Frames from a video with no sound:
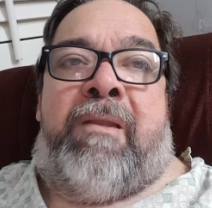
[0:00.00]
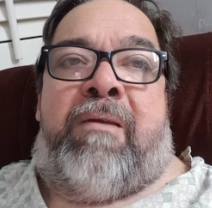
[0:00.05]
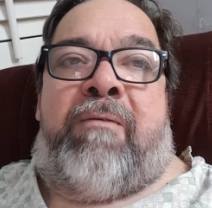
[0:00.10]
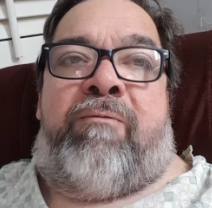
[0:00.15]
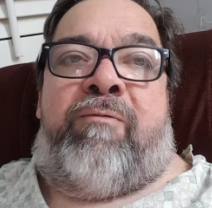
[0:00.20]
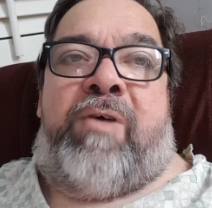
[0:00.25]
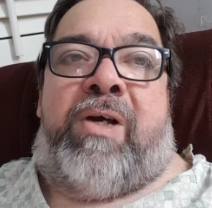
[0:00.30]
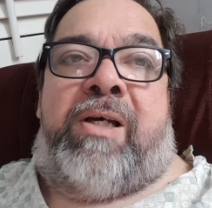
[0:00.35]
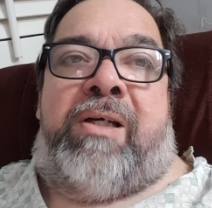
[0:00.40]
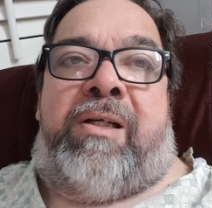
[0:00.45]

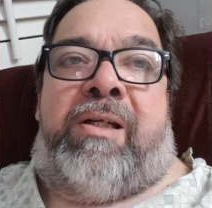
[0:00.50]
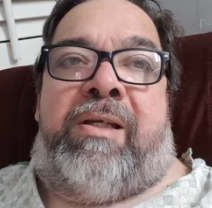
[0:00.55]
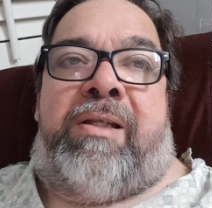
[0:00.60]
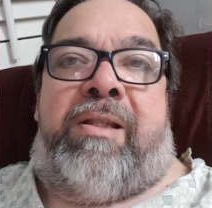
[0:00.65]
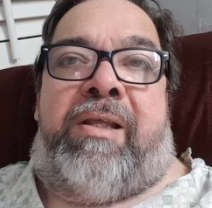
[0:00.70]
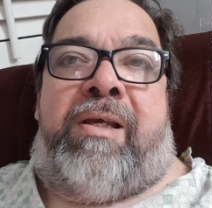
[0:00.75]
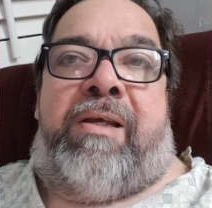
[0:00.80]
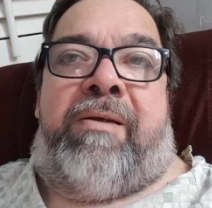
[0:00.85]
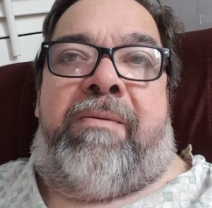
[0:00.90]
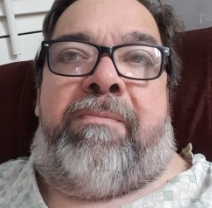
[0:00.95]
Finally,
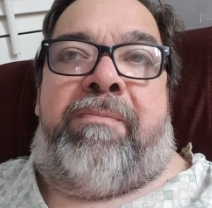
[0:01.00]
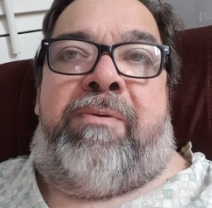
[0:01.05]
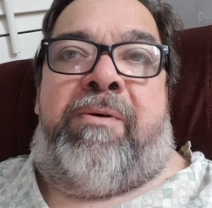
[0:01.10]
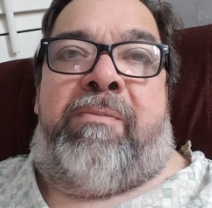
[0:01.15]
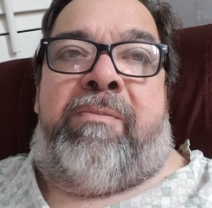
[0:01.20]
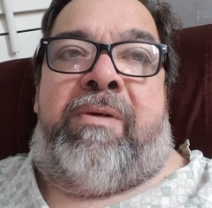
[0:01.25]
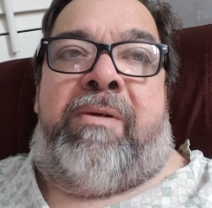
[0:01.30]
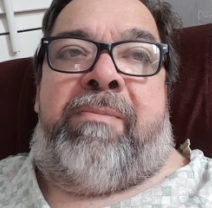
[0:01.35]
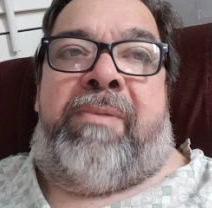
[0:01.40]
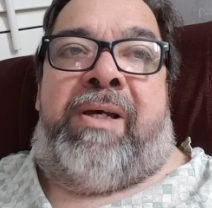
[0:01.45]
they put
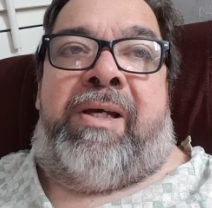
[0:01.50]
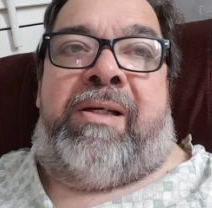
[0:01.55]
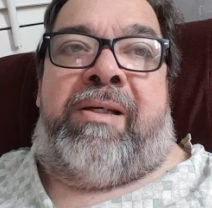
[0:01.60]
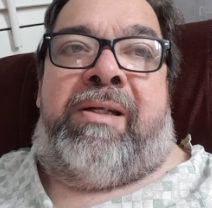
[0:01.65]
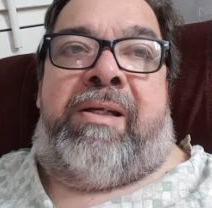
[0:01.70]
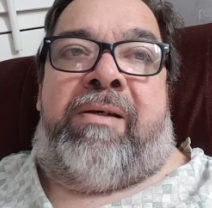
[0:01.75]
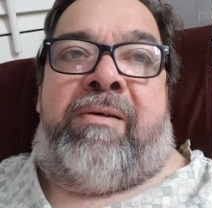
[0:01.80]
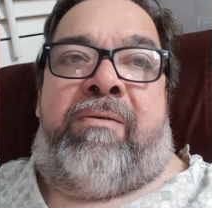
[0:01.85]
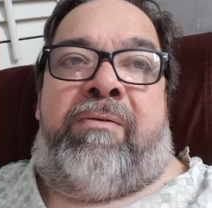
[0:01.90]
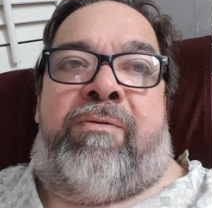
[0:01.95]
me back
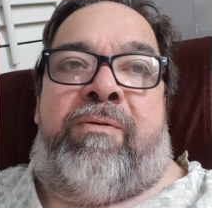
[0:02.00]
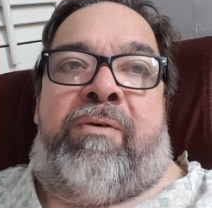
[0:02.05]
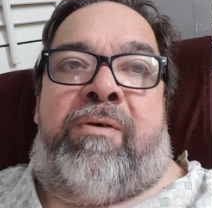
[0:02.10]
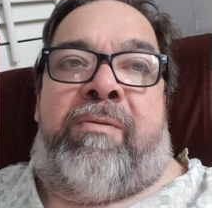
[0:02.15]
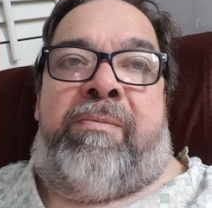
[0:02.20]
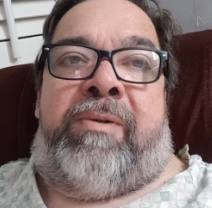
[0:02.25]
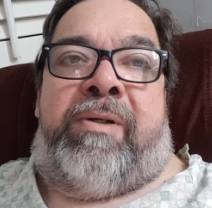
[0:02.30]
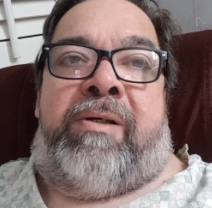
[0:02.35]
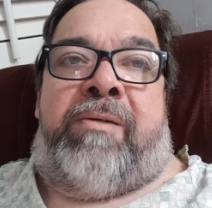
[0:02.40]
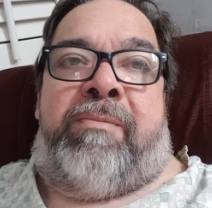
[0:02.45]
down for a
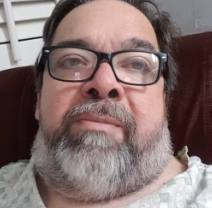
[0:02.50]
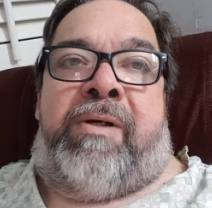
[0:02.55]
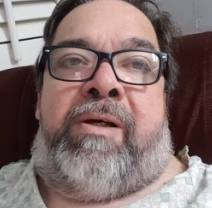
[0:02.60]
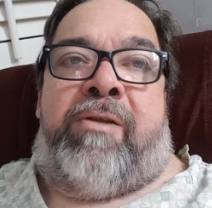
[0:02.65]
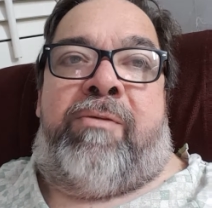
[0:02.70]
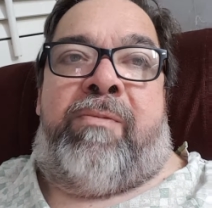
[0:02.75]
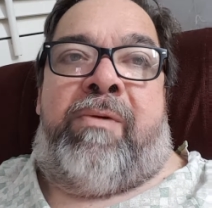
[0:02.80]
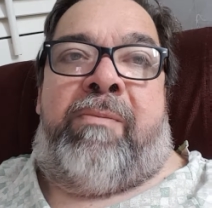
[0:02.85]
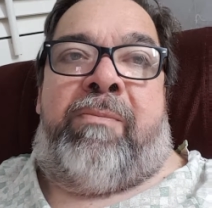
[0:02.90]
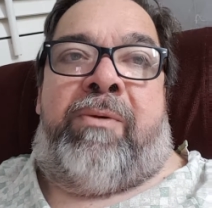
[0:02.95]
bit
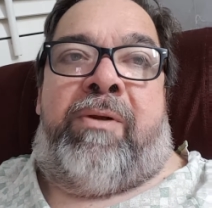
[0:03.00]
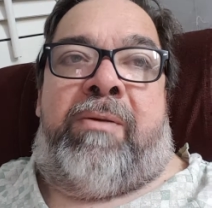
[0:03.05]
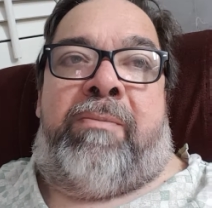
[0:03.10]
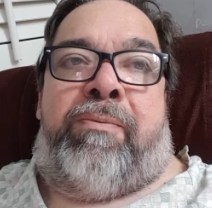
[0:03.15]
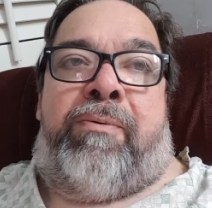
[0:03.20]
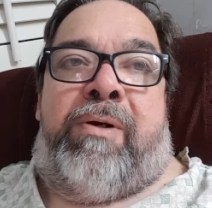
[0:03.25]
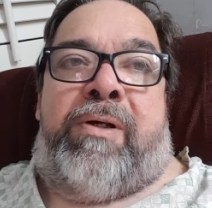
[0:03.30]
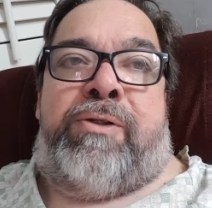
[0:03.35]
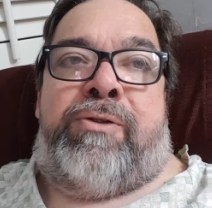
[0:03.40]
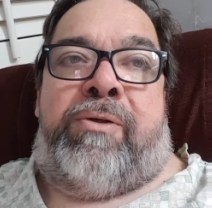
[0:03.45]
because my blood
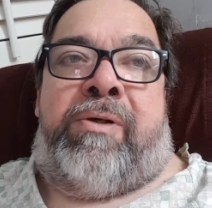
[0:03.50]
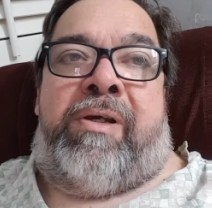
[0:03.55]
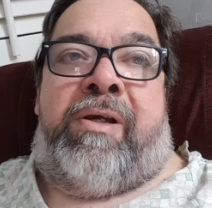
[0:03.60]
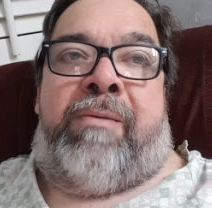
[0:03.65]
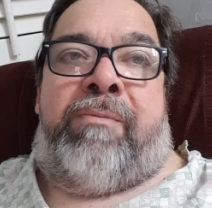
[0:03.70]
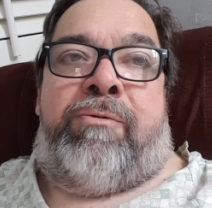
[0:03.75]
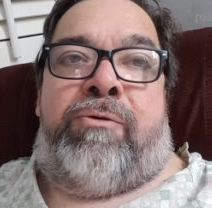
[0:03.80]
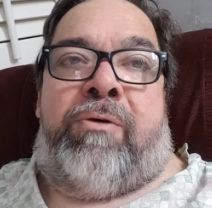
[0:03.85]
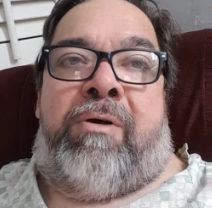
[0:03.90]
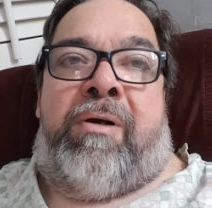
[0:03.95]
pressure
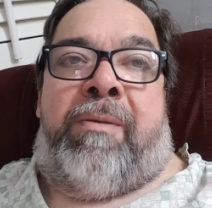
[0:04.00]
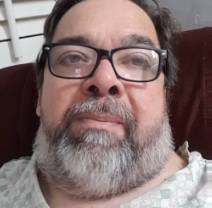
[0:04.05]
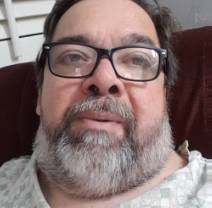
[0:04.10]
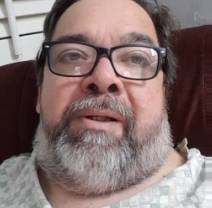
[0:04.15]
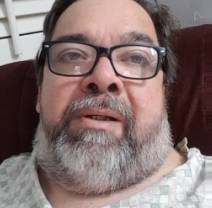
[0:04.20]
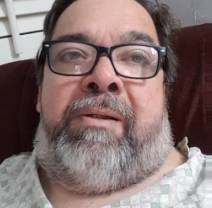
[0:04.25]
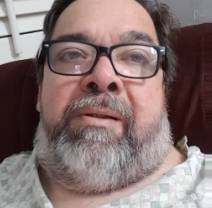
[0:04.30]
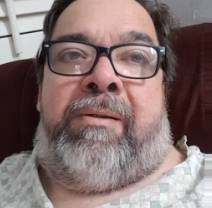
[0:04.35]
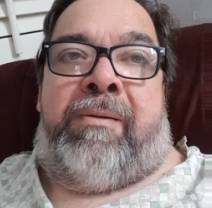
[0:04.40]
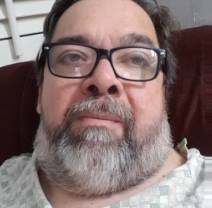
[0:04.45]
kept
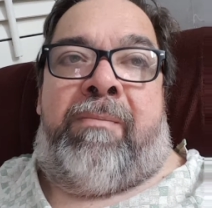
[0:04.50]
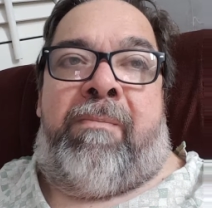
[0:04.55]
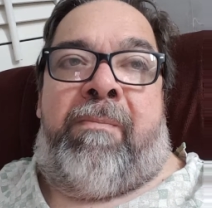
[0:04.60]
dropping.